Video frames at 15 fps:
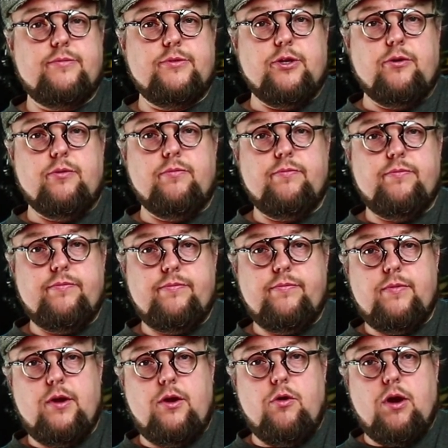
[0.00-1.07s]
So
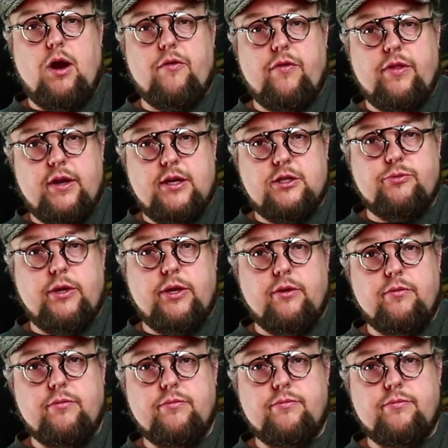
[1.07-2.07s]
look out for the next video.